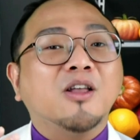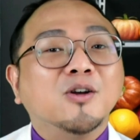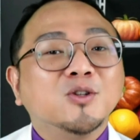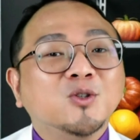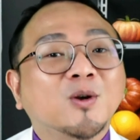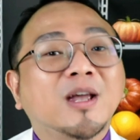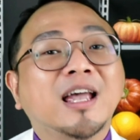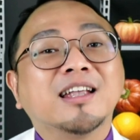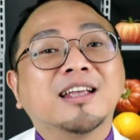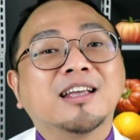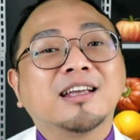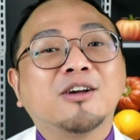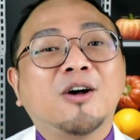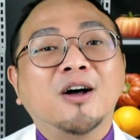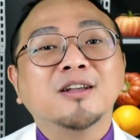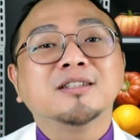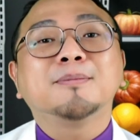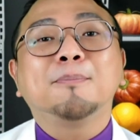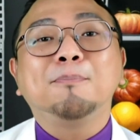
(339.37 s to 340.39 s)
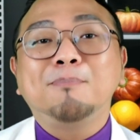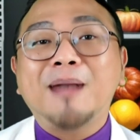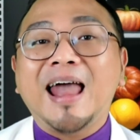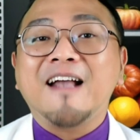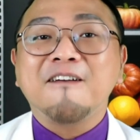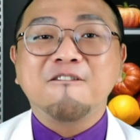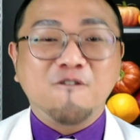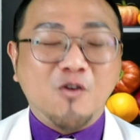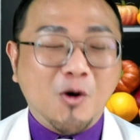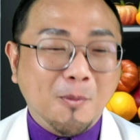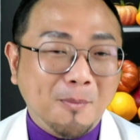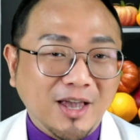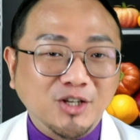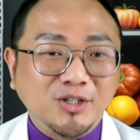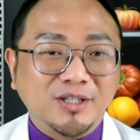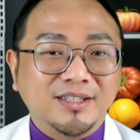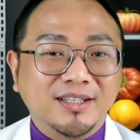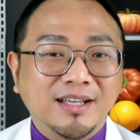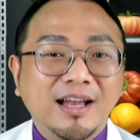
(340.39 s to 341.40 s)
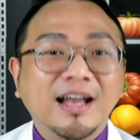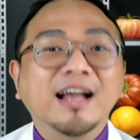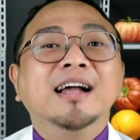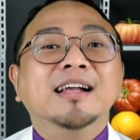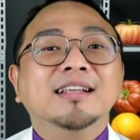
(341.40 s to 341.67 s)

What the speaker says: and also can cause plaque formation.